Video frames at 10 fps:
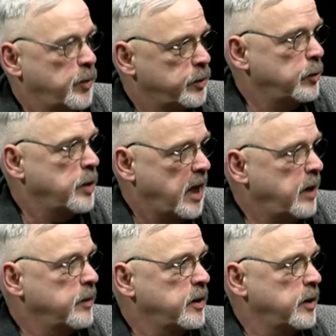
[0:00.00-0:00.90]
put their
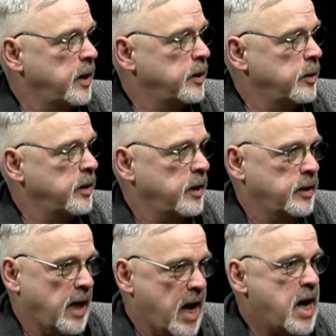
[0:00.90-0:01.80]
name
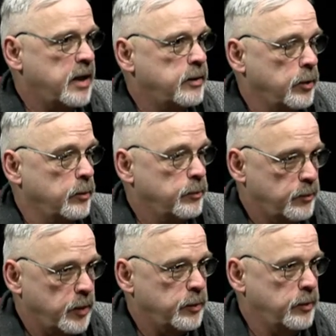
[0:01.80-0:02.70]
in the hat, or
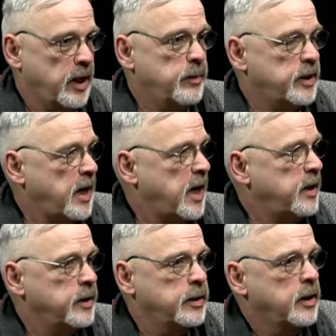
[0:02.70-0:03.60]
mm-hmm. throw their name in the
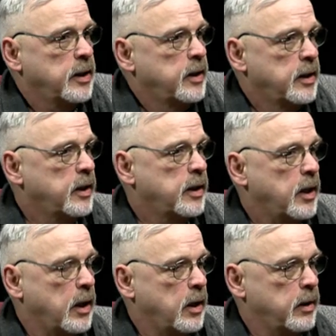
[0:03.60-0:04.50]
hat
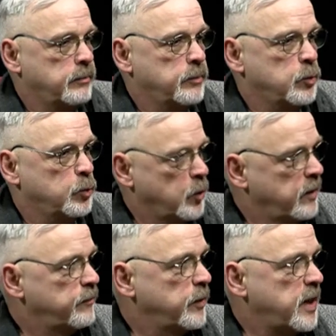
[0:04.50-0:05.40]
and
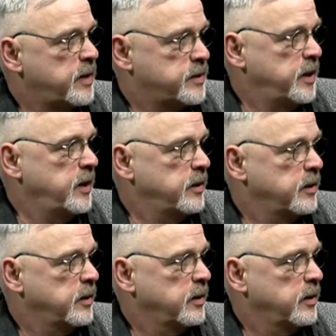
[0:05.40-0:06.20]
run for that seat.